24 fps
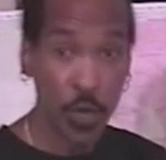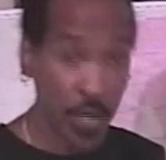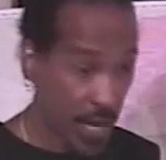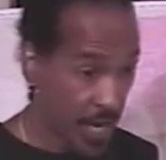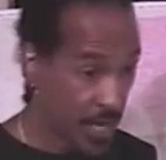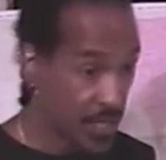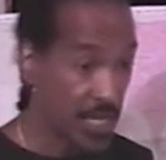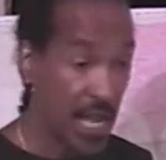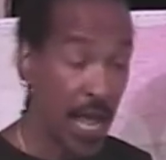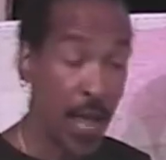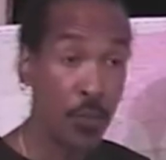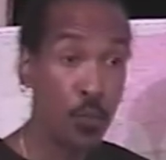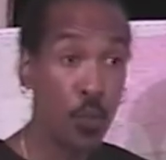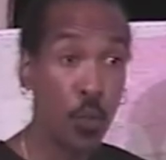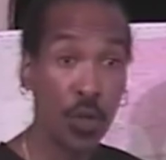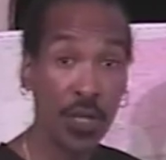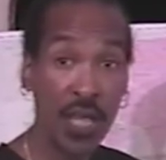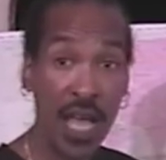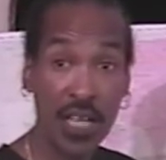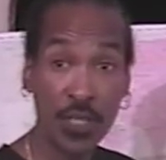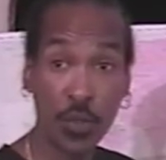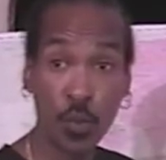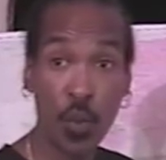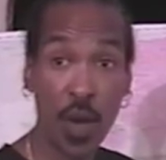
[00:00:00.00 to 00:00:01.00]
Yes. Well,
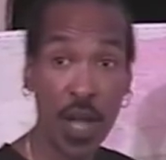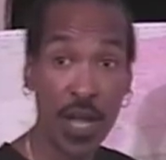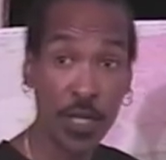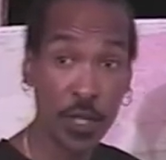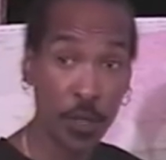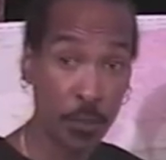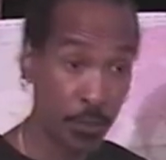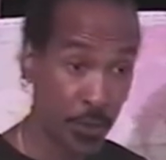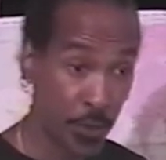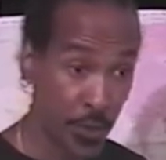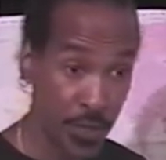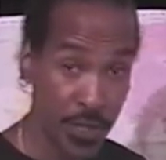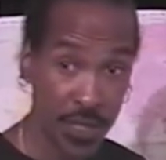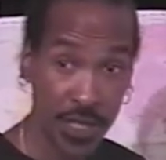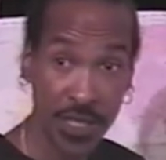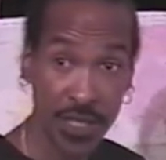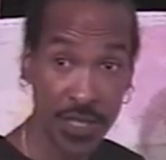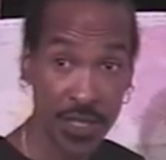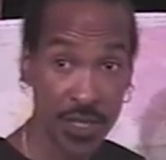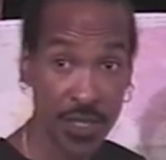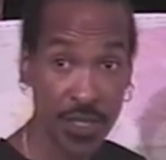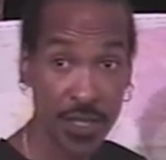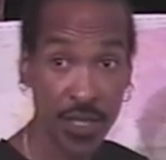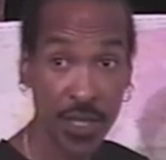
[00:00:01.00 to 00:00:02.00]
that's why
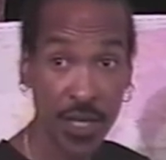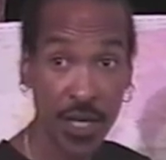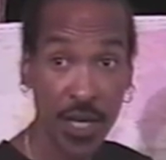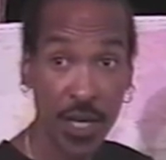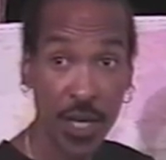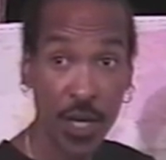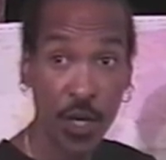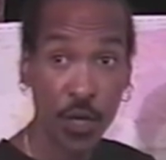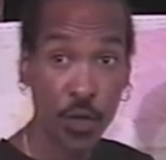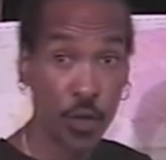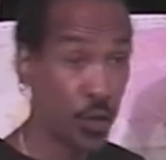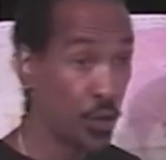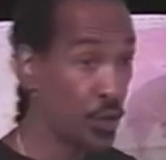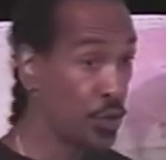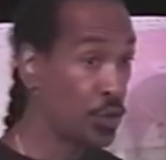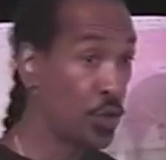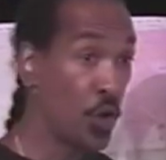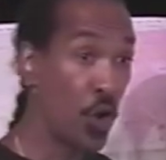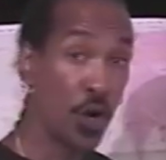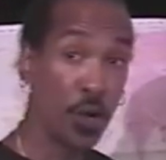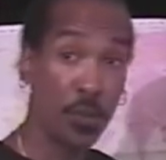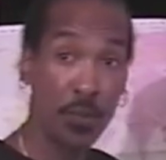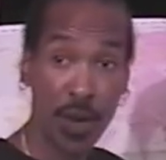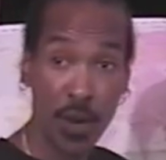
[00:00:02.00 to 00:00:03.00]
Copernicus couldn't
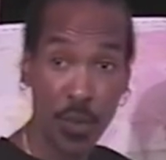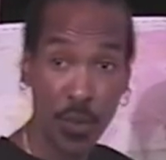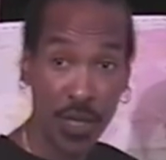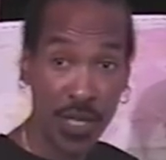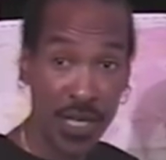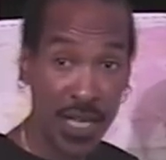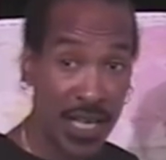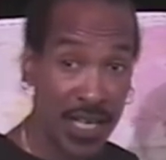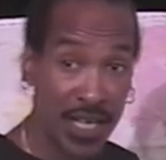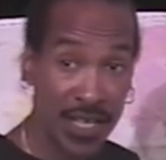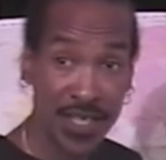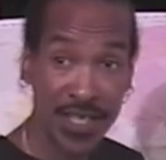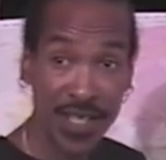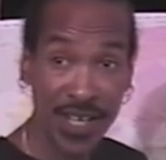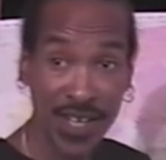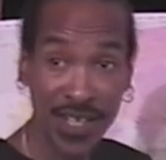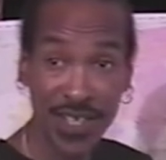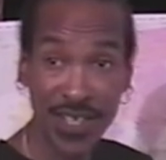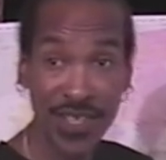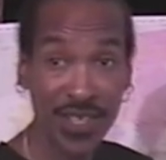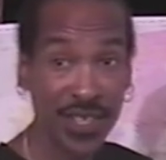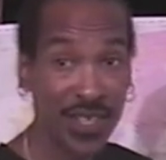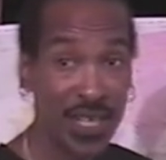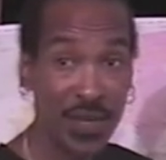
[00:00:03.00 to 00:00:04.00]
talk about what he had done
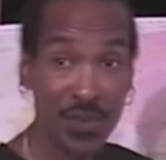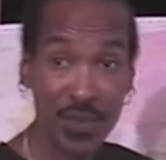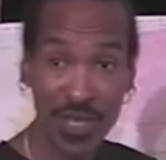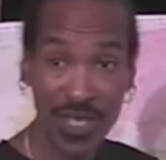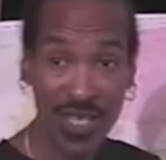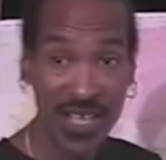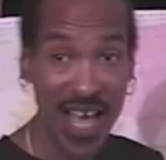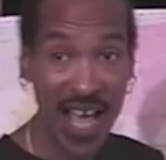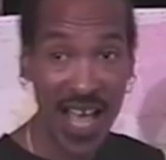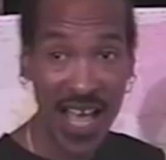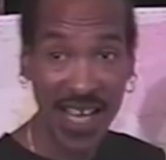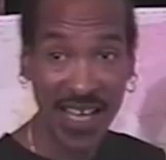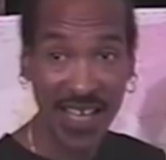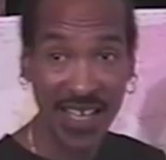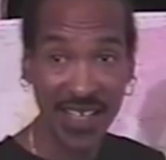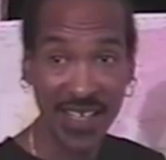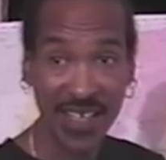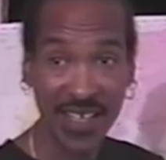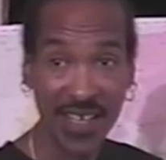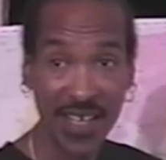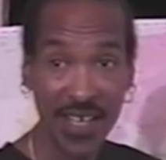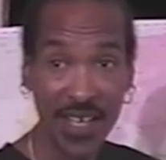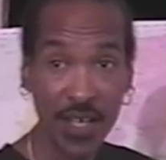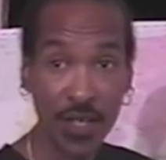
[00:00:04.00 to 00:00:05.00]
until he was dying,
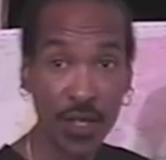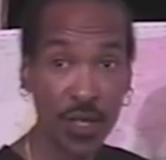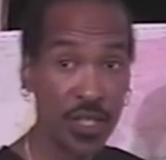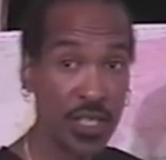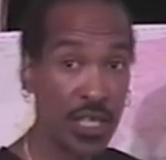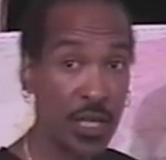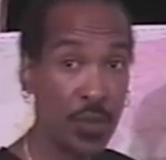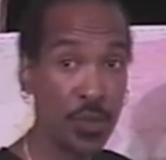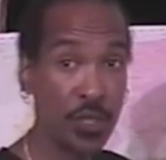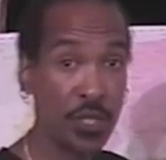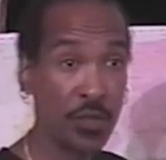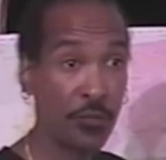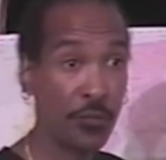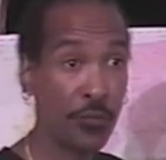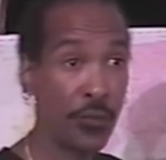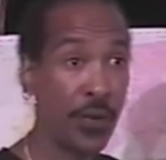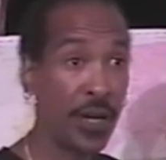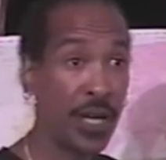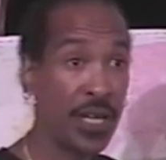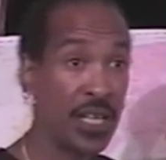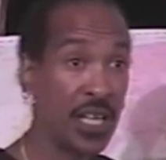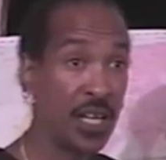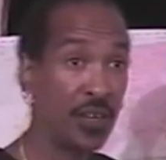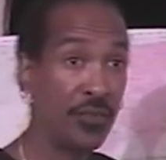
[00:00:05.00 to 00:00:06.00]
because he was
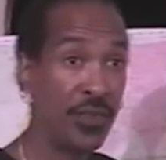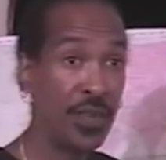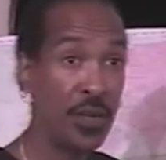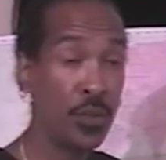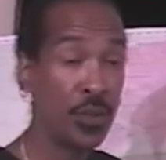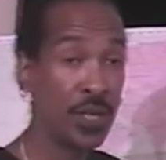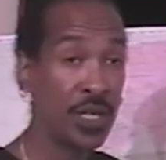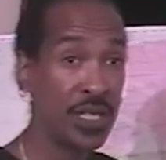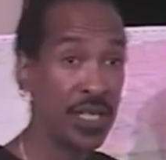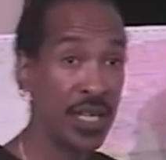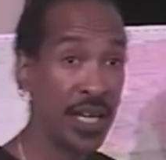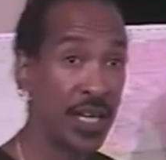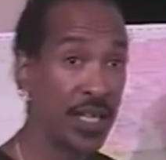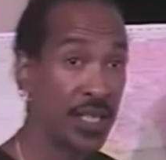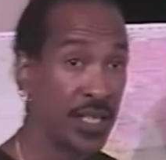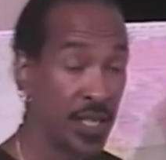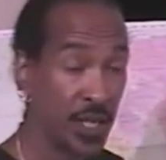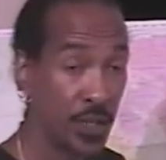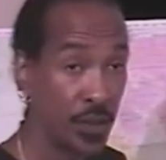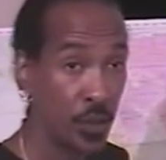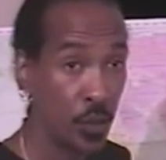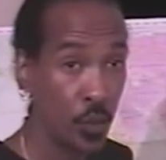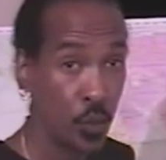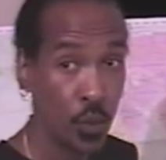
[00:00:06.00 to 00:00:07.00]
afraid that if he would have dared
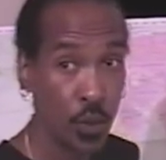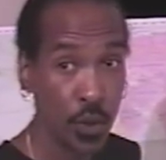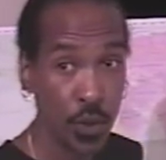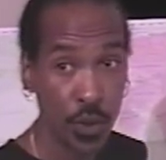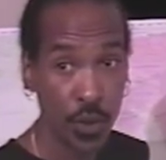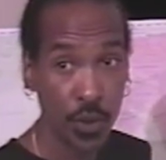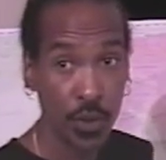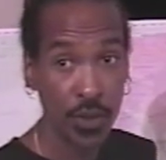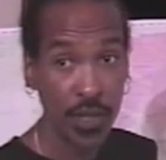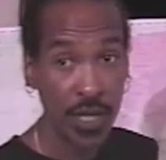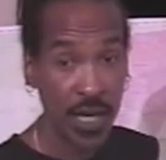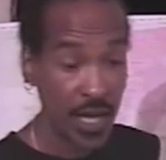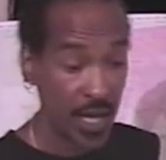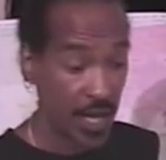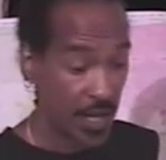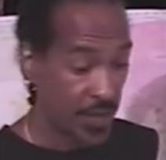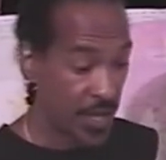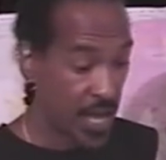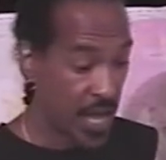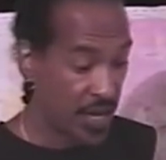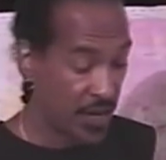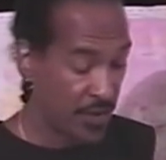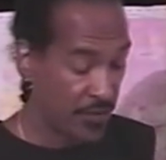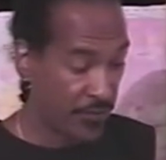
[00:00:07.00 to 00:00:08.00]
tell the world
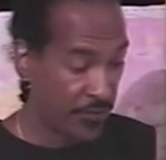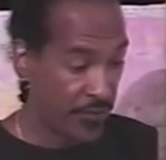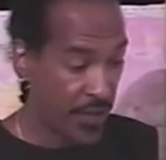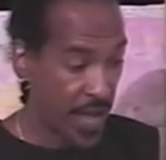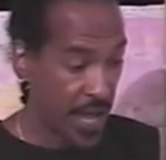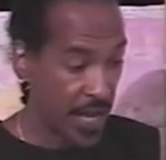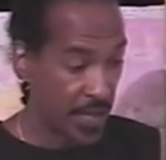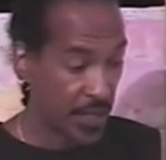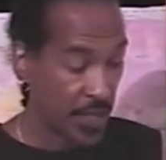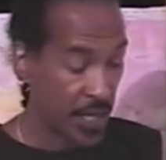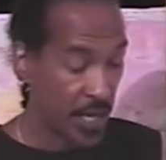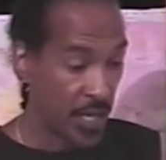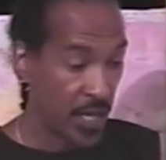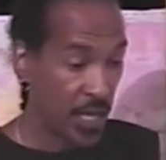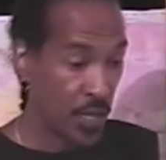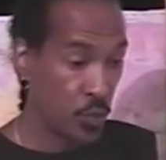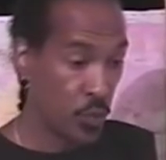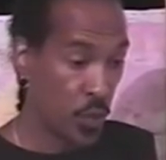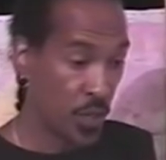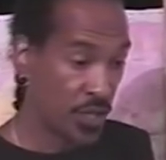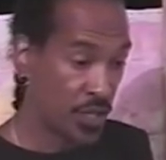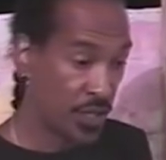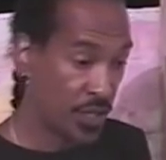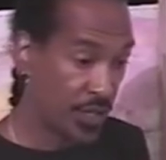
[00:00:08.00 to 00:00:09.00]
that in fact it
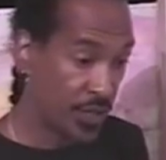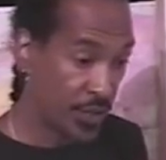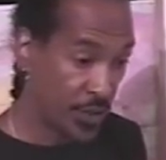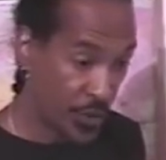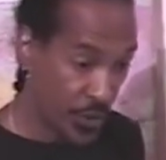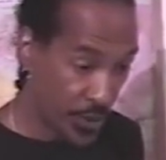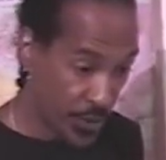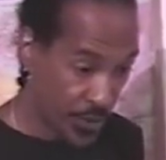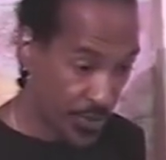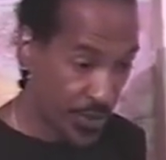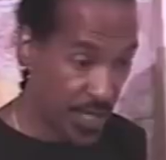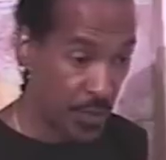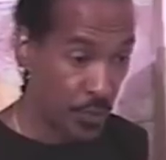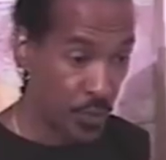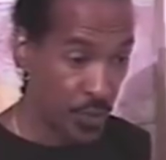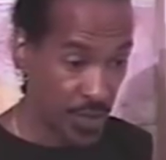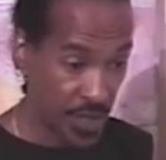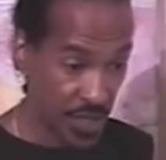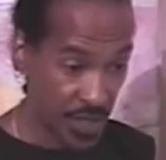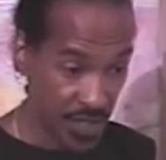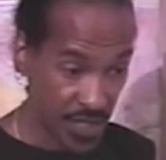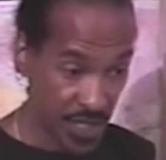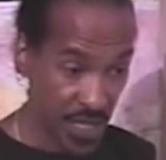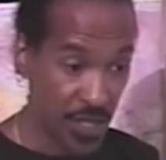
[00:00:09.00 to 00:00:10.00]
wasn't the earth that was
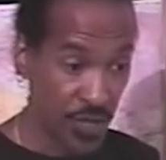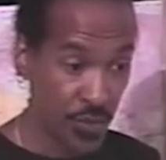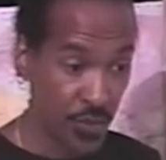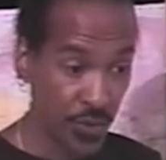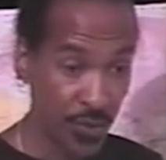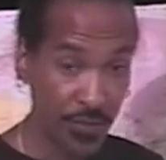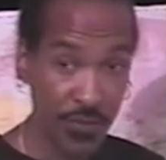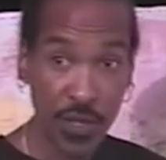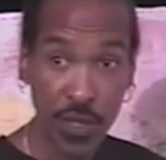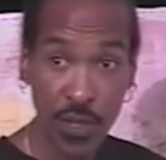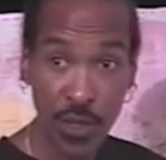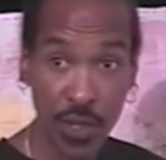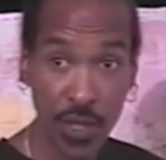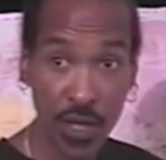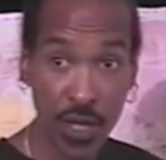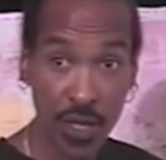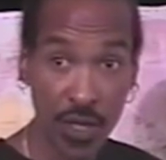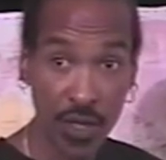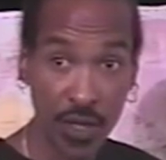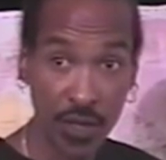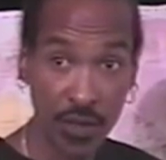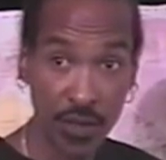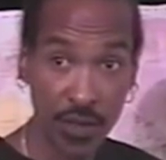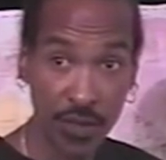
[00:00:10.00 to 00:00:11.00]
the center of the,
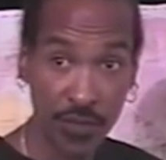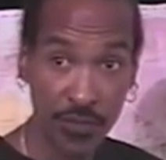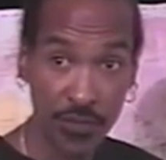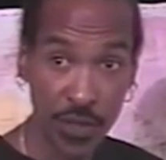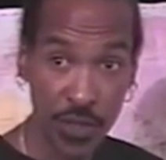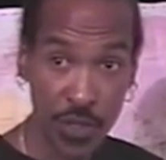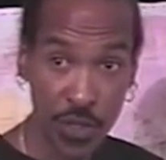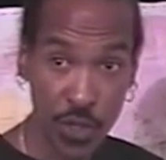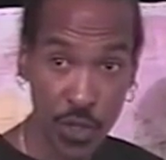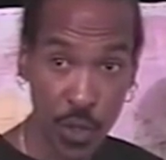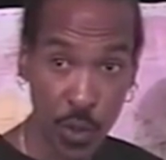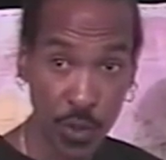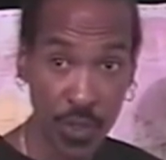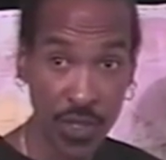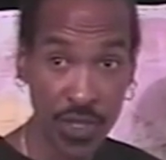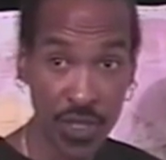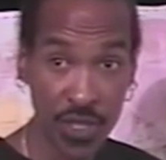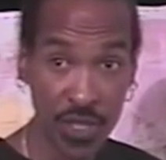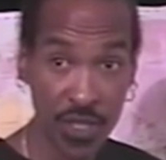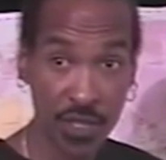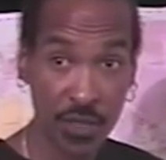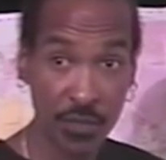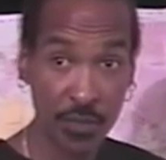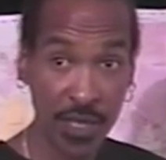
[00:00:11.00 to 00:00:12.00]
uh, of the solar
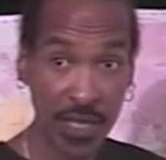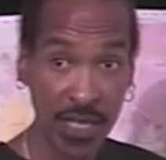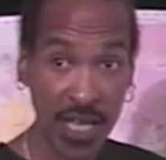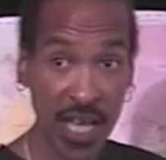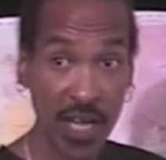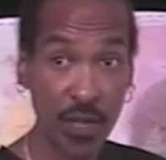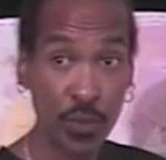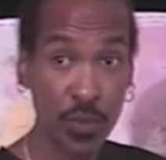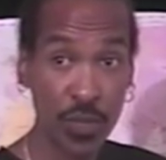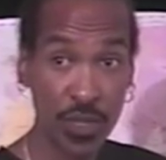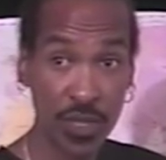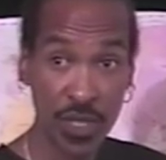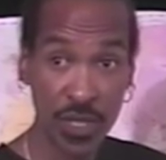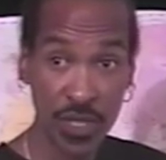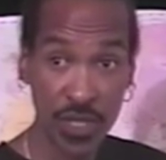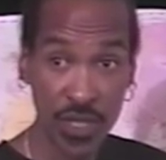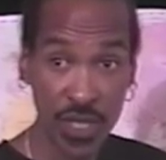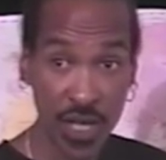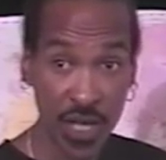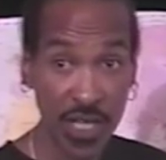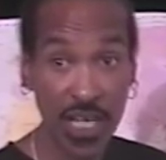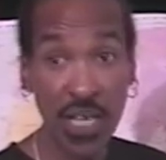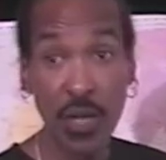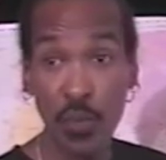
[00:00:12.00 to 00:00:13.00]
system and that it was the
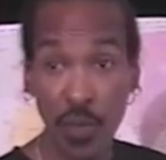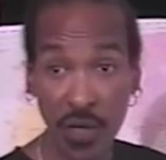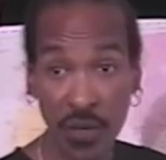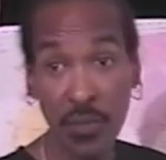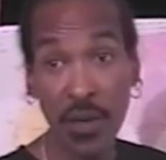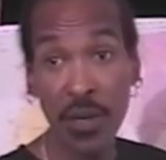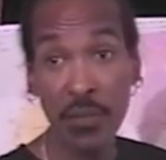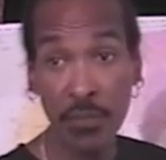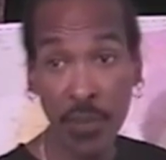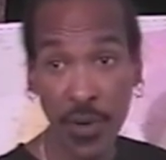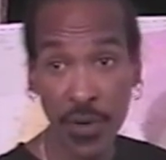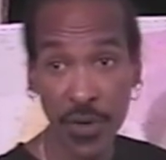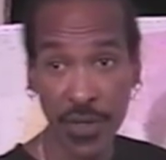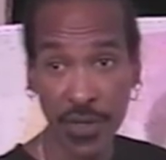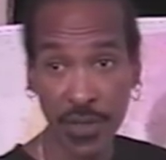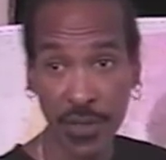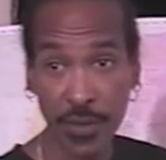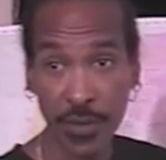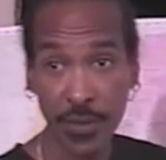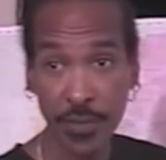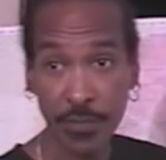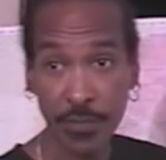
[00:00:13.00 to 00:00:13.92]
sun, he would have been murdered.